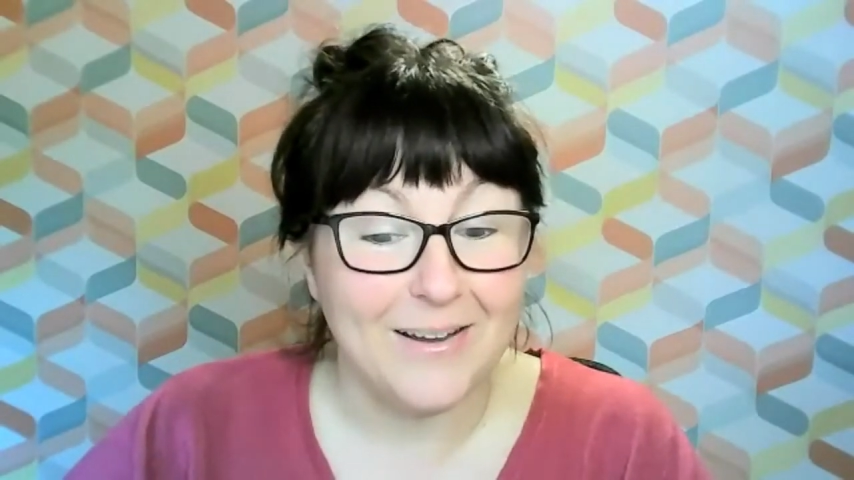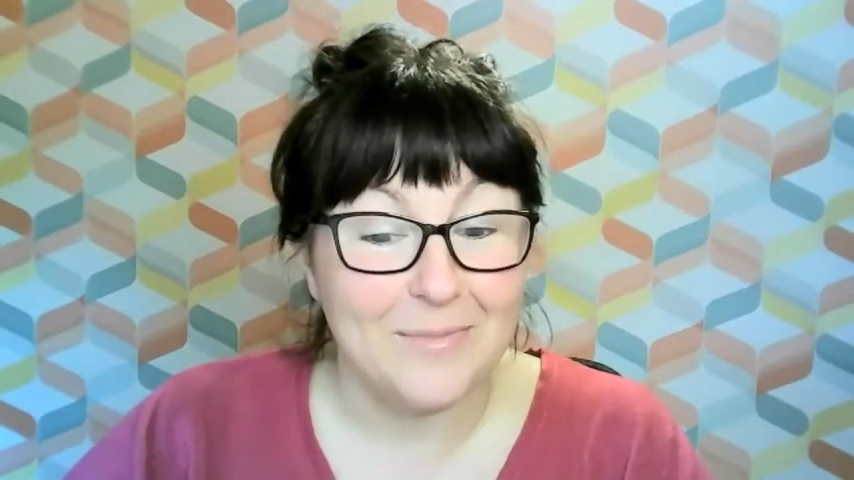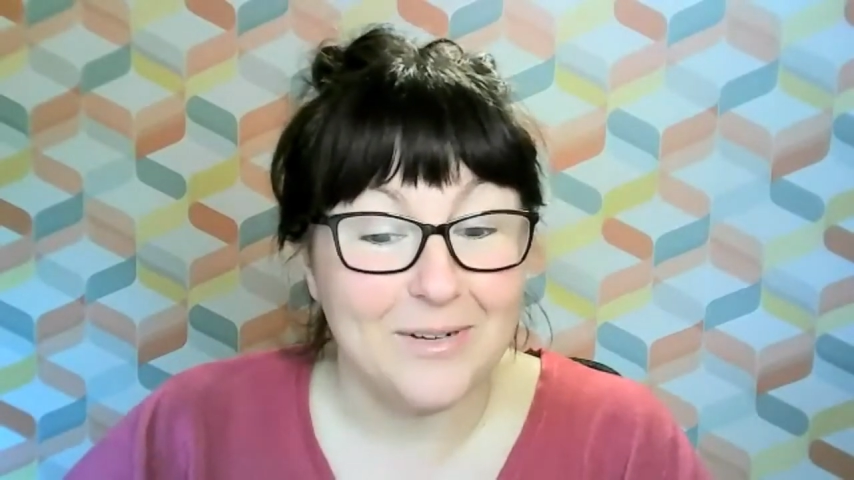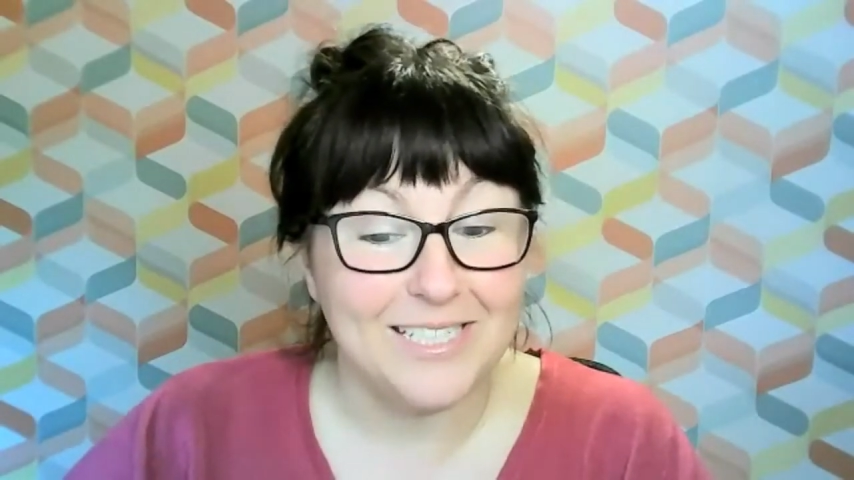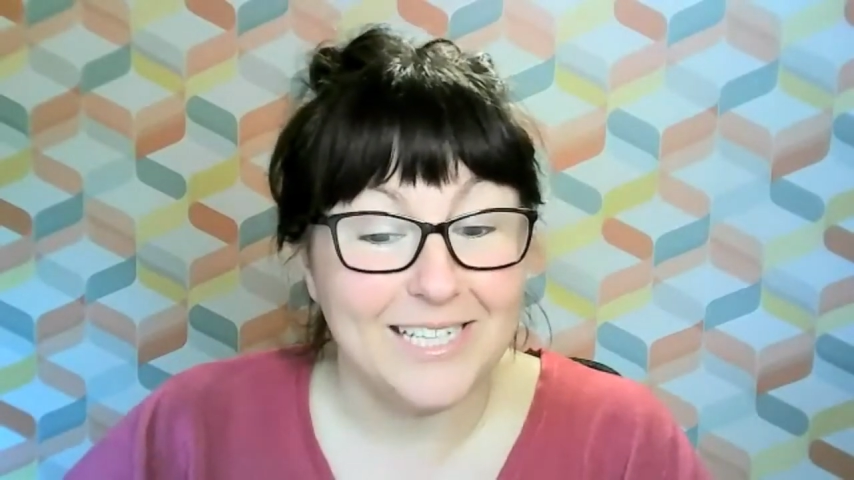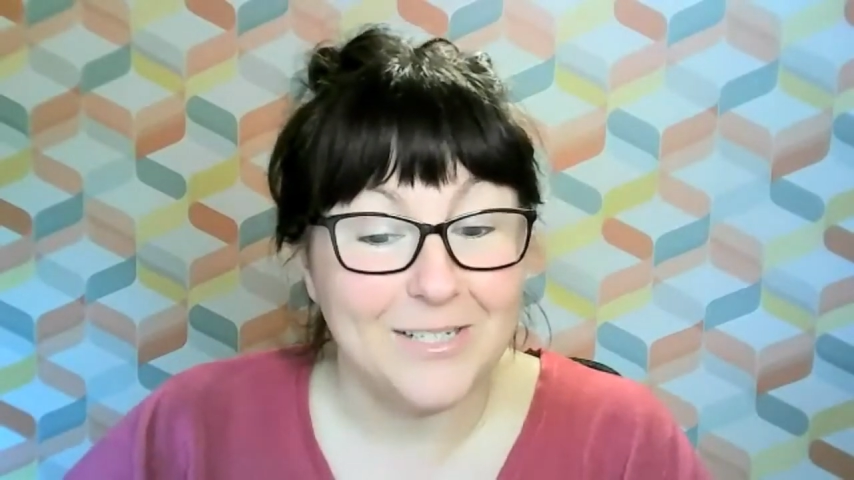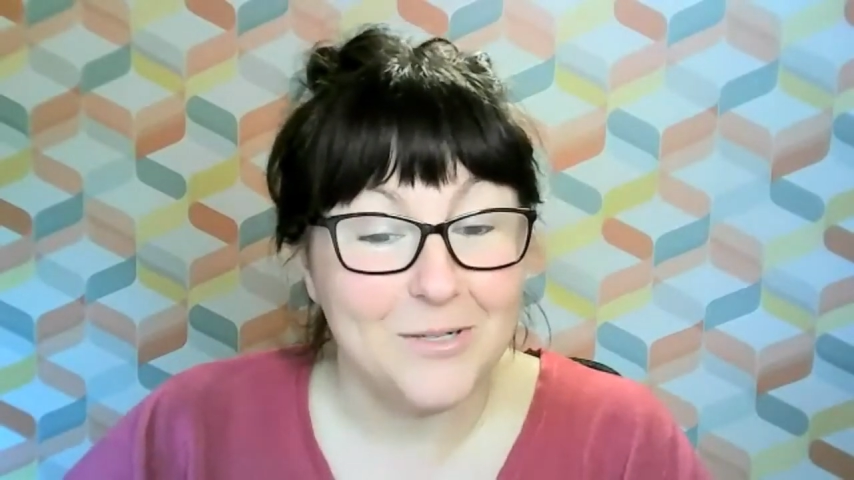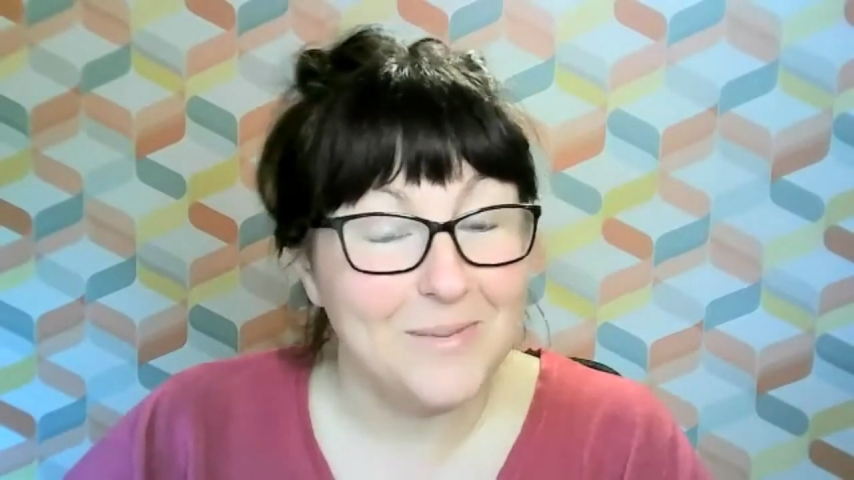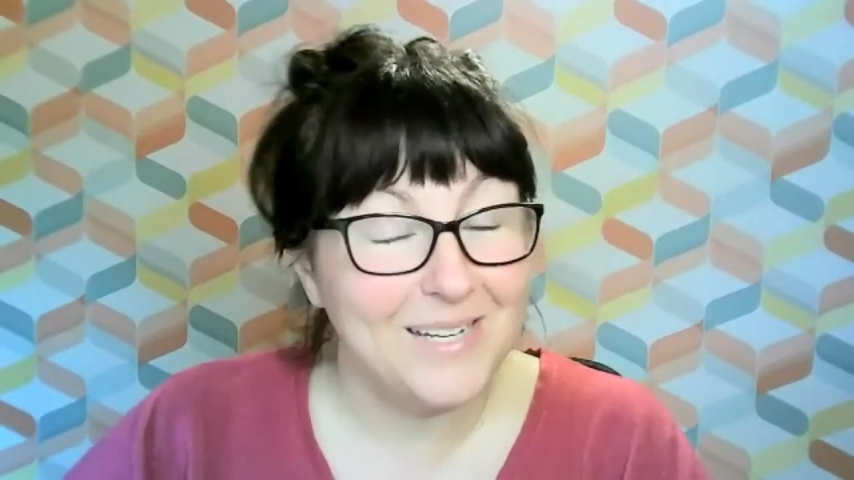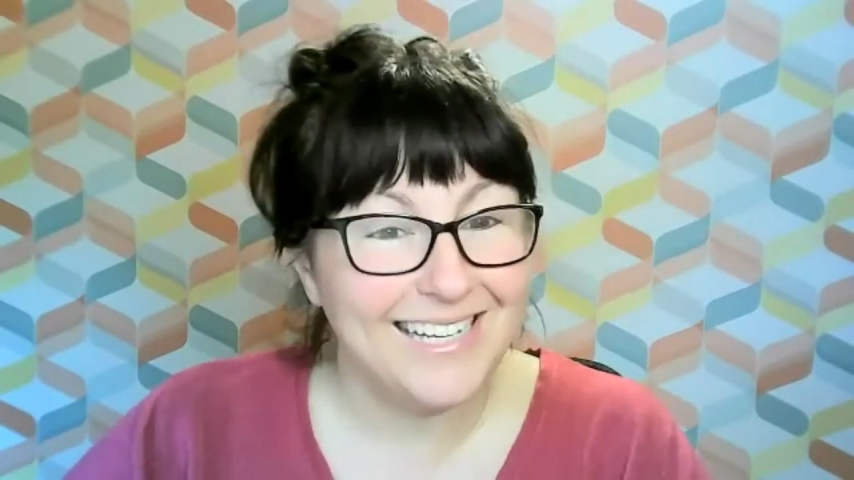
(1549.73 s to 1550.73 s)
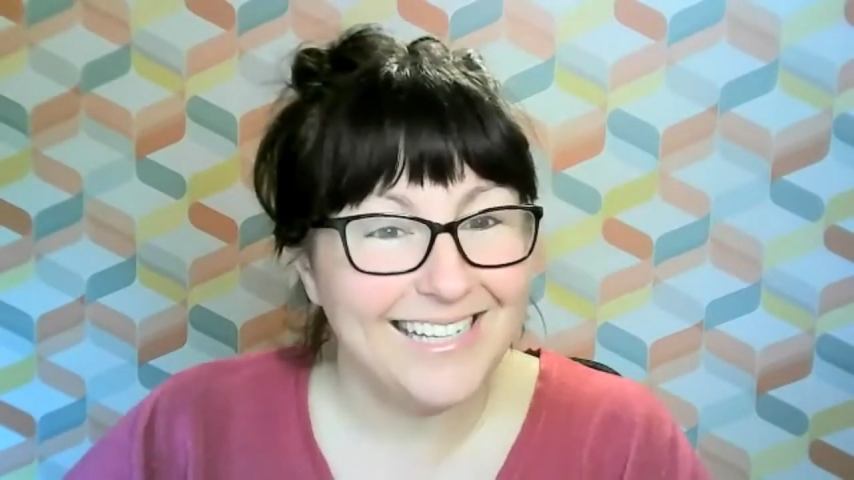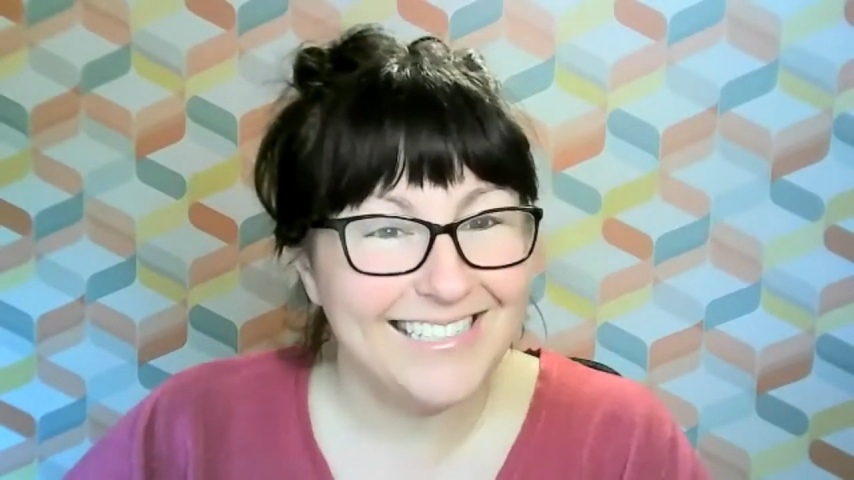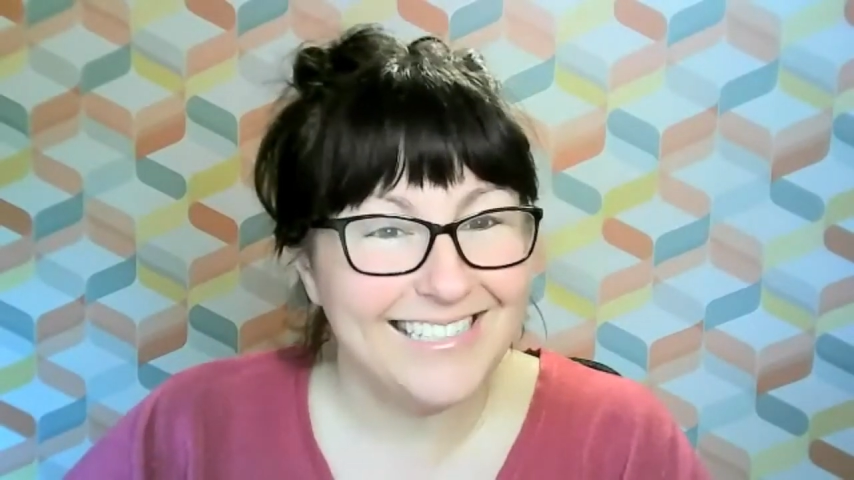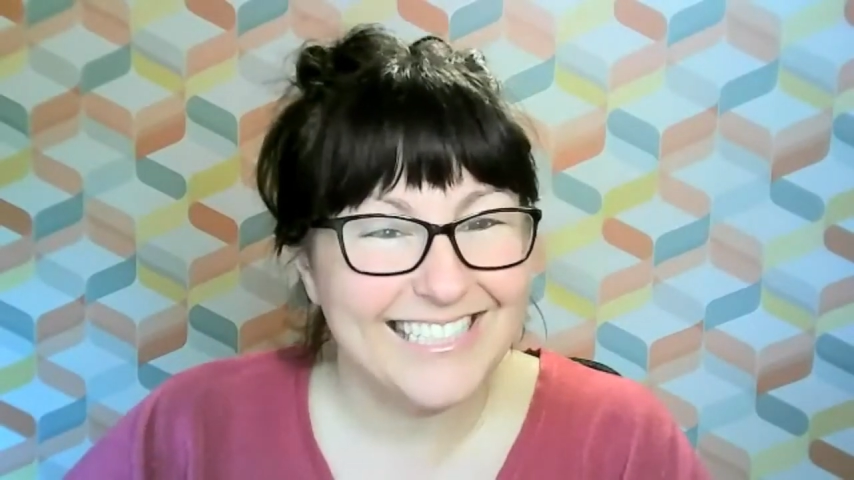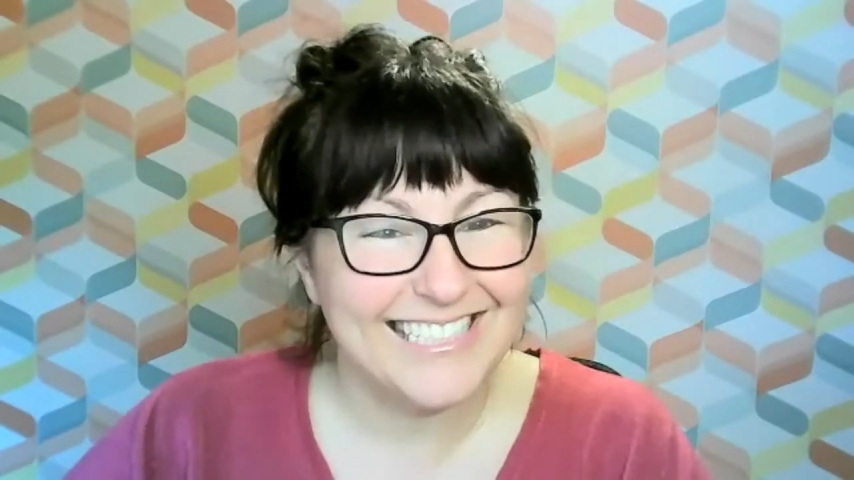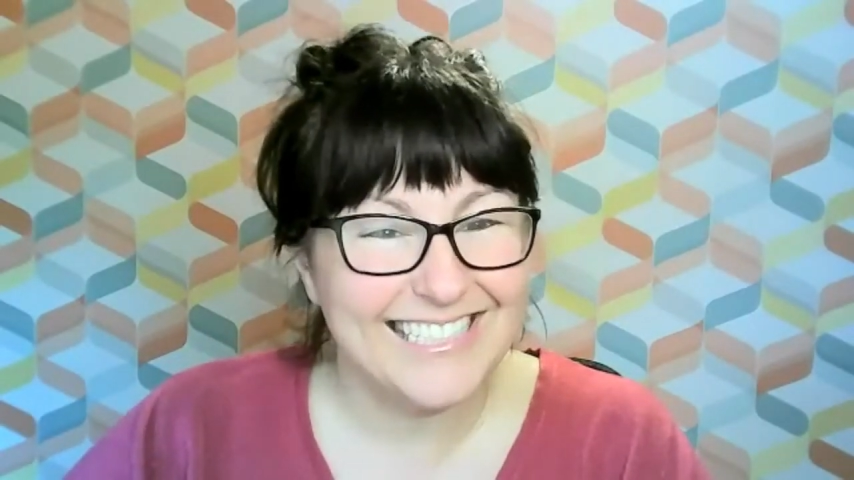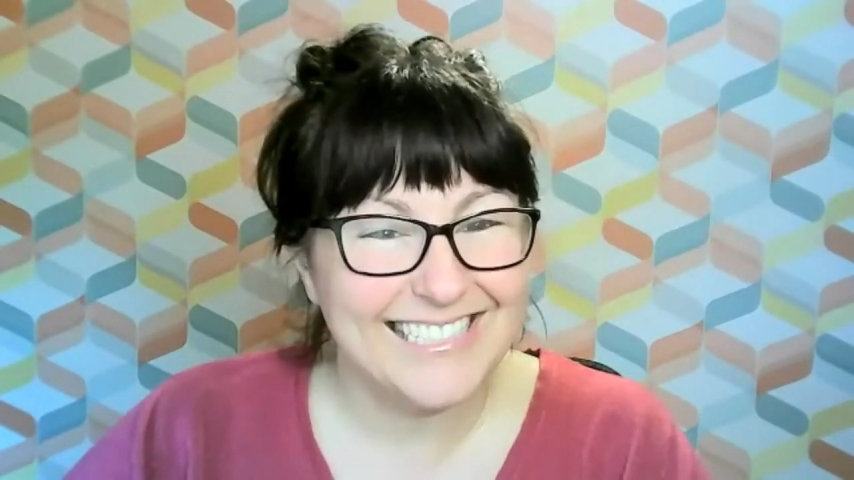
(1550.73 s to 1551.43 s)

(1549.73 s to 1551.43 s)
I appreciate you being here.